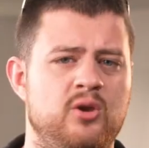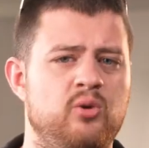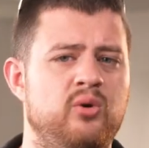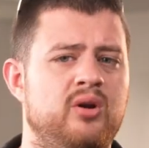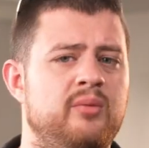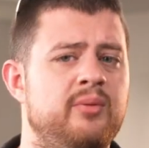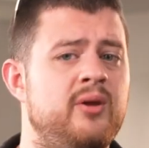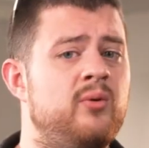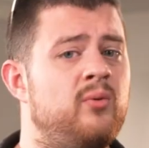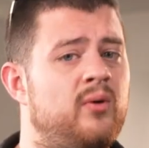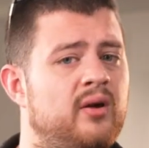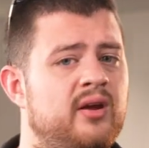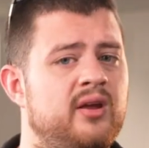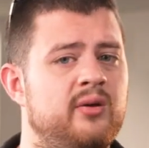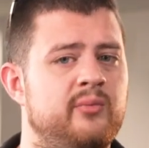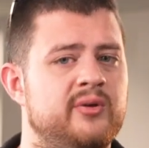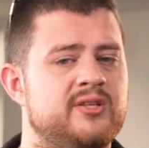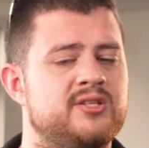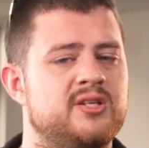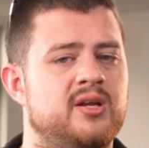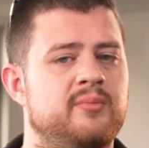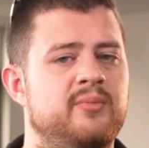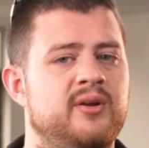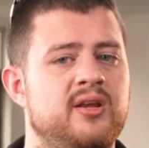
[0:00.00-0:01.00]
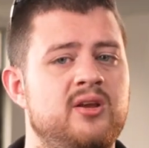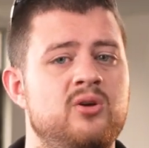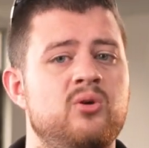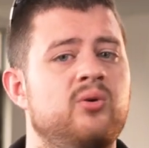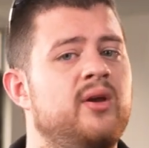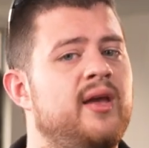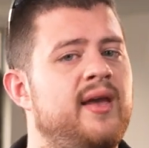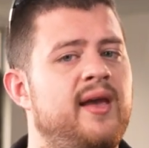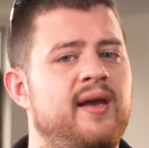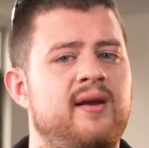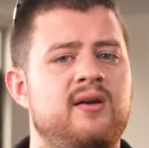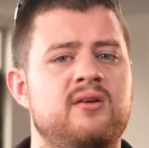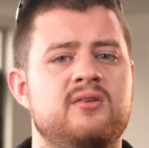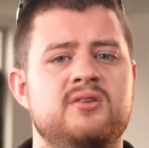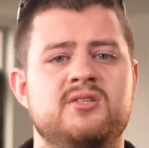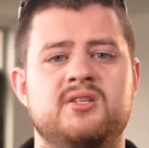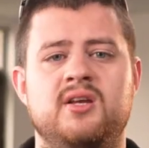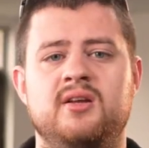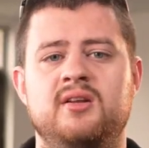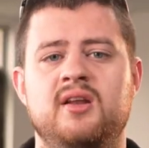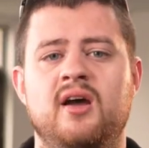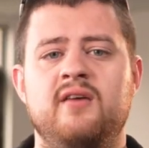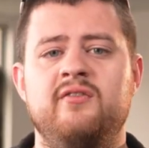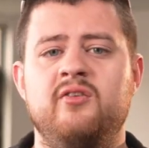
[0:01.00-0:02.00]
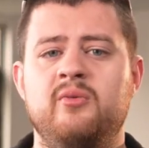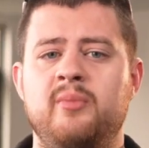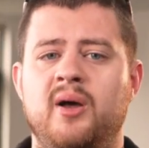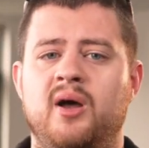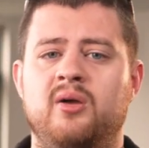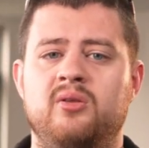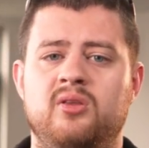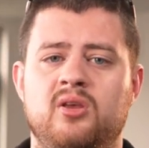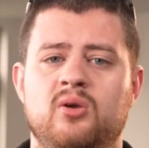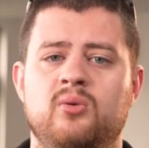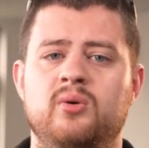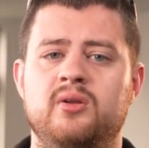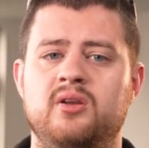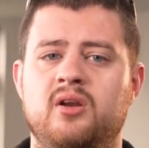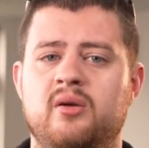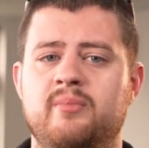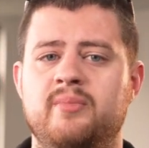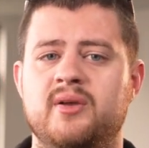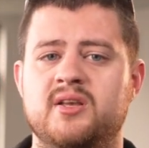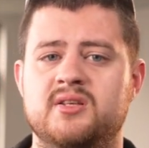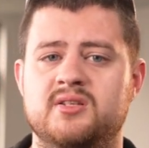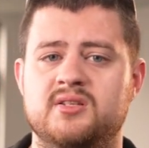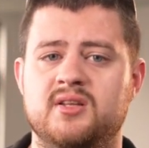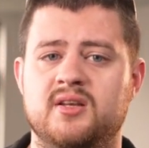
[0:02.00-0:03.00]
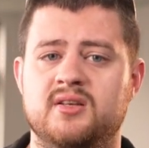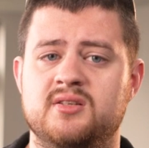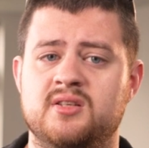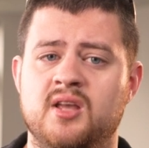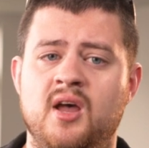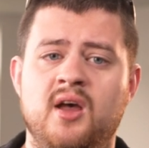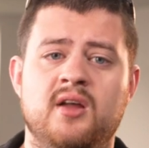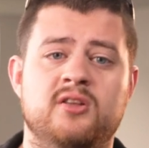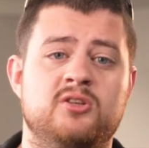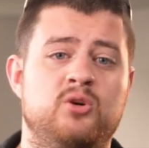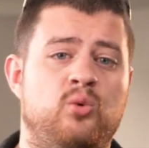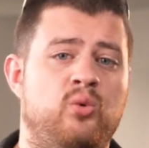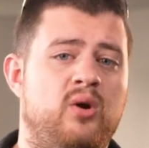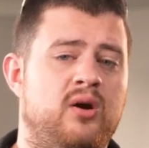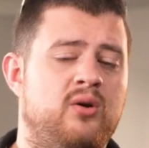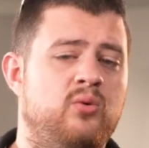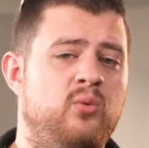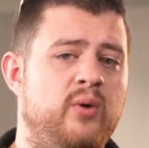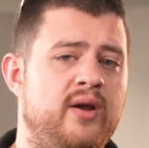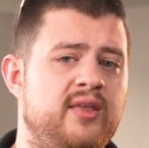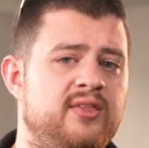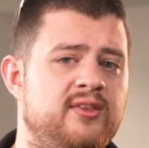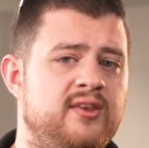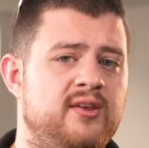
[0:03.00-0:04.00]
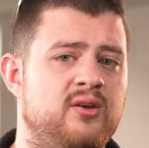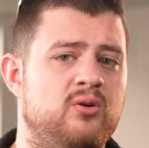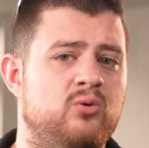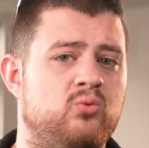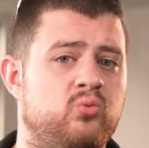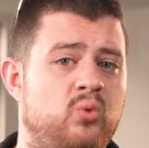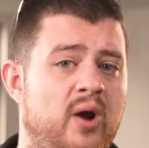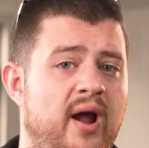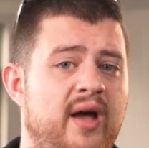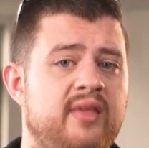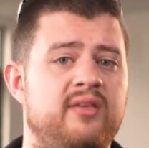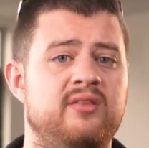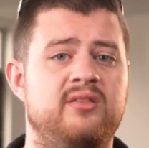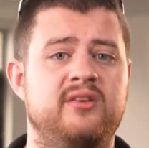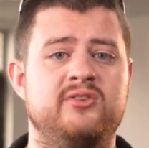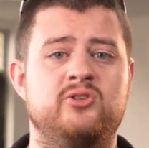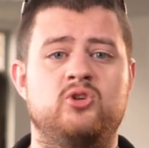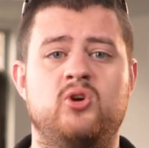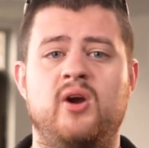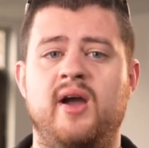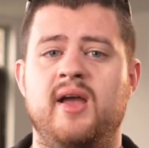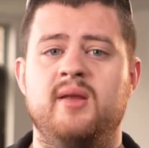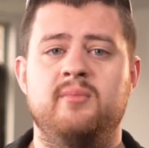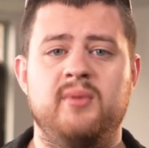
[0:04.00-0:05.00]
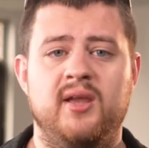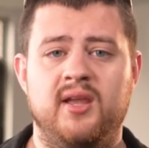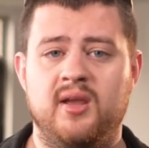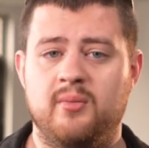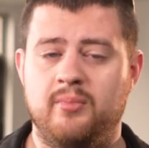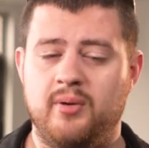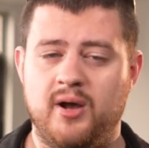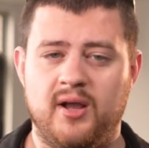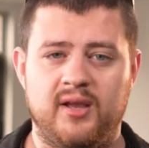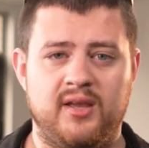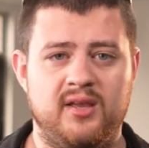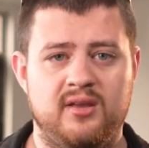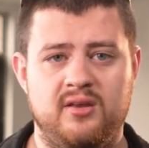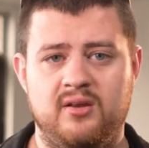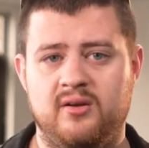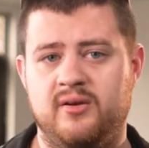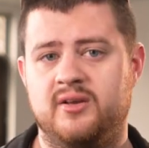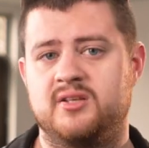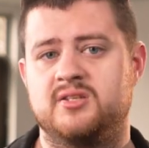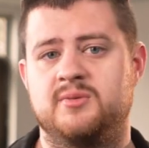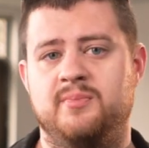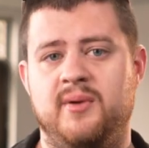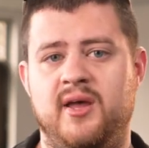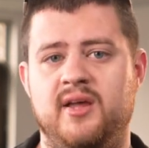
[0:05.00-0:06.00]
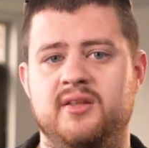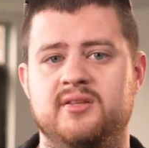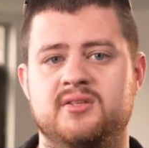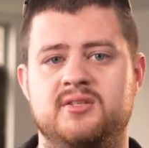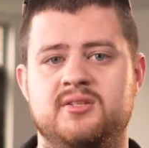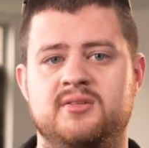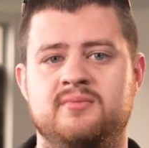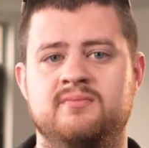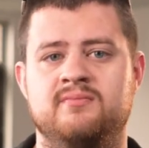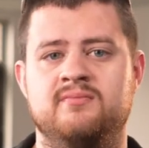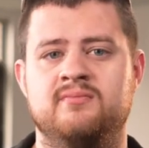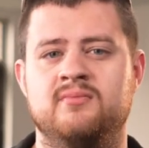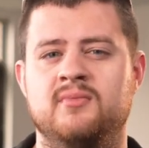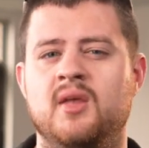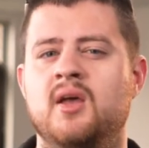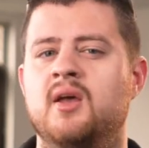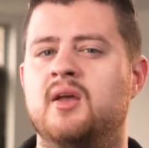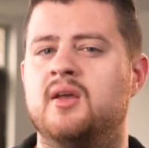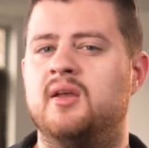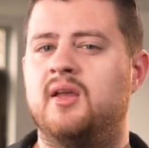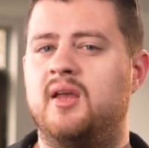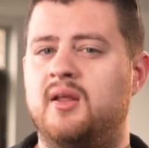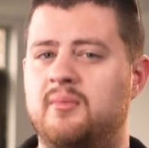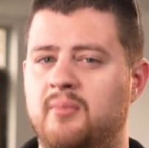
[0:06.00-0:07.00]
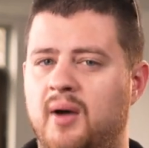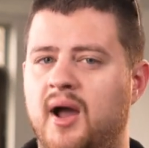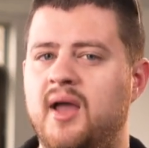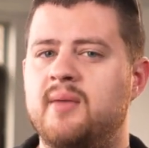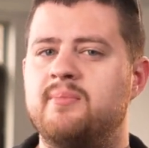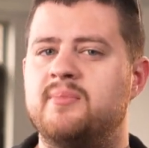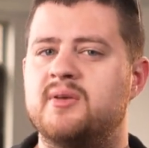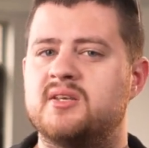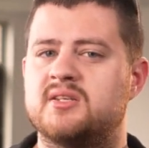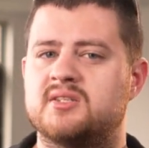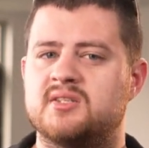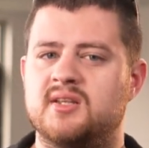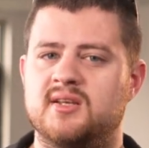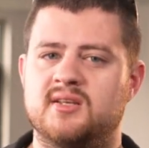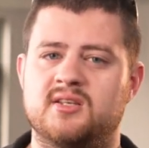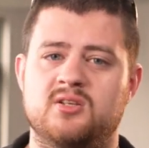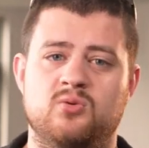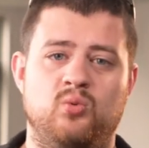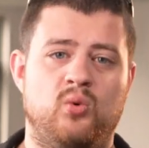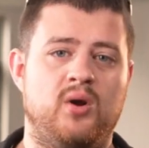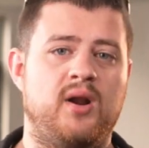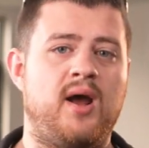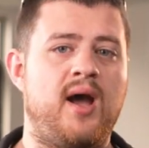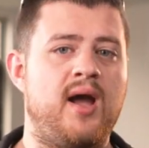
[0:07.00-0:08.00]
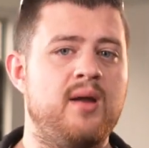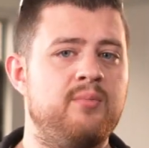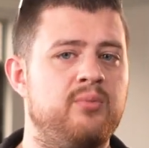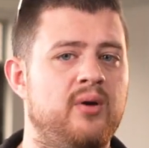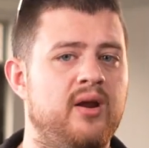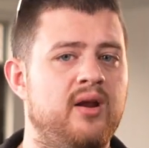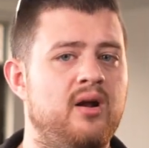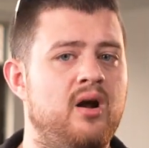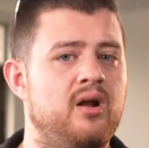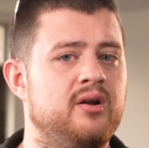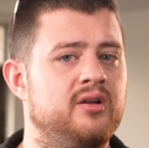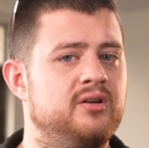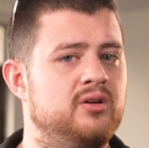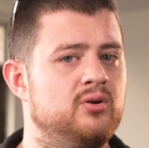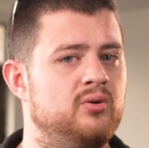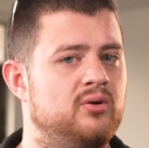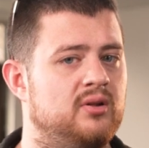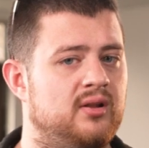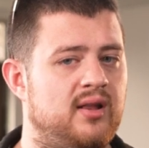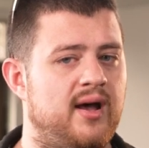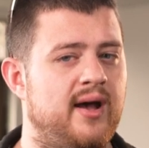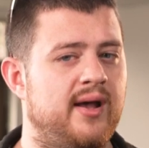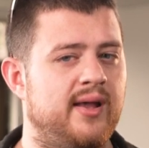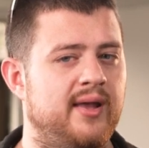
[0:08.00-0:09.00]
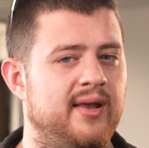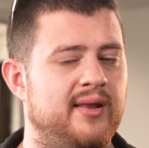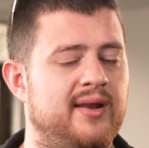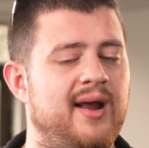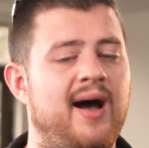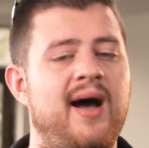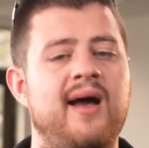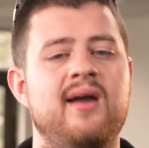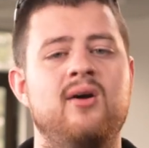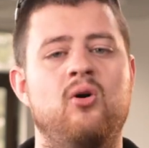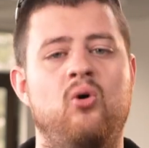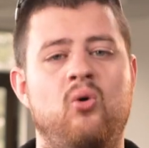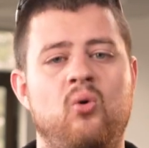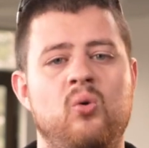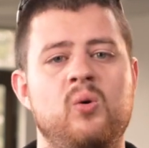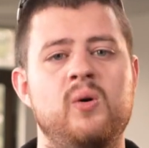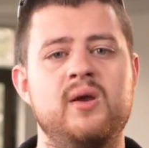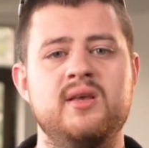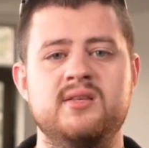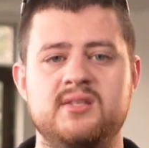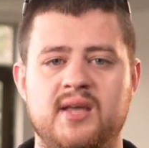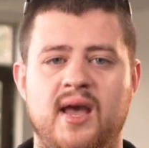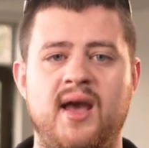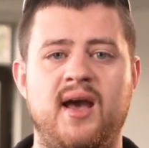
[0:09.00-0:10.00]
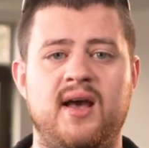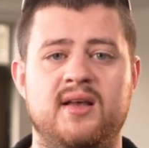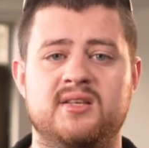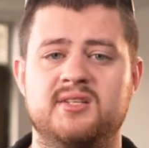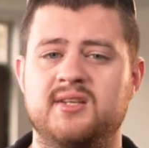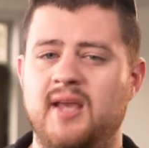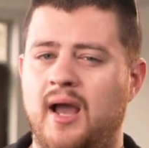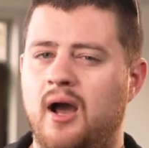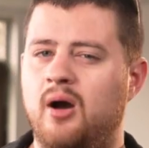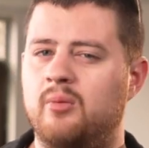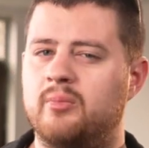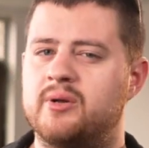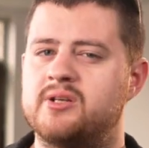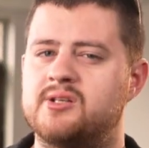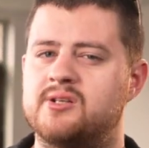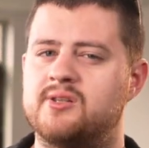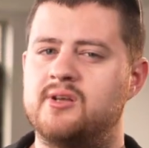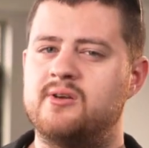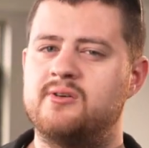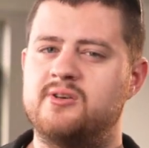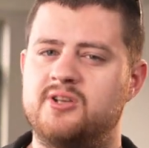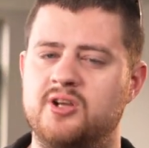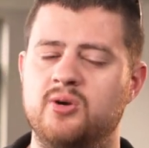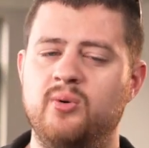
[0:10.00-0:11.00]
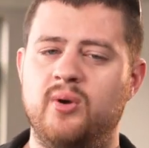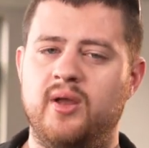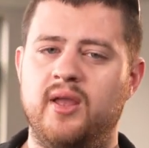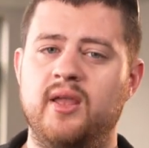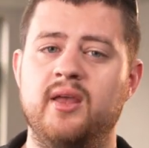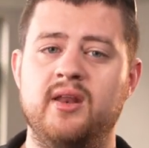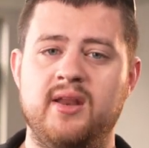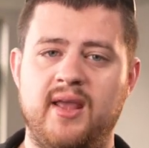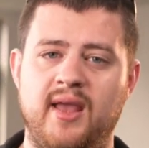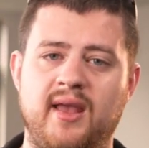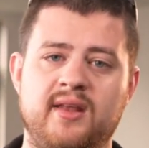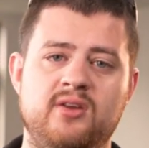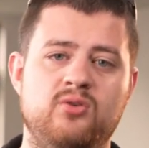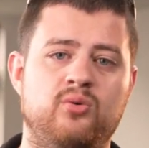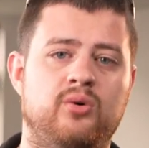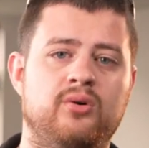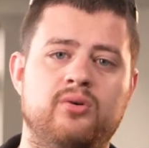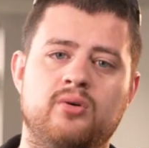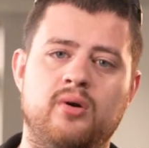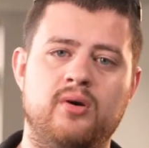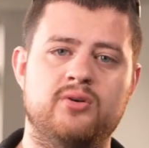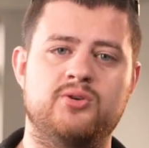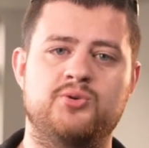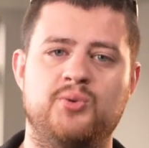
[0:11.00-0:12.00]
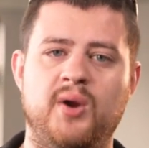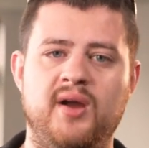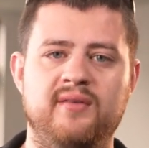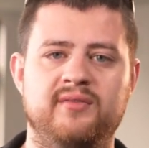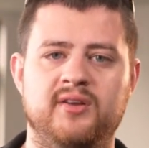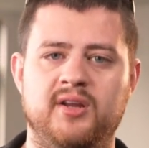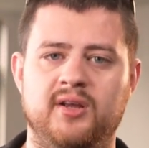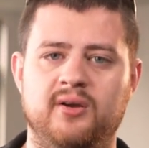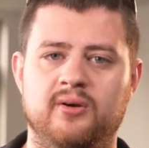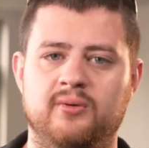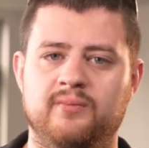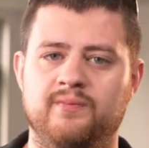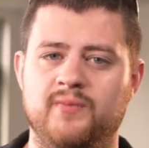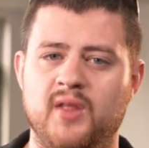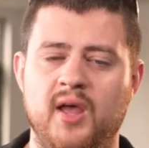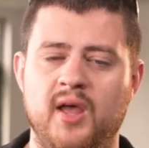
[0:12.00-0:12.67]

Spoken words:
You want to be working with somebody who cares enough about you and your business to work with you rather than try and make a buck at your expense. In my business, when I bring on a new client, I always ask how much they're doing in annual gross revenue.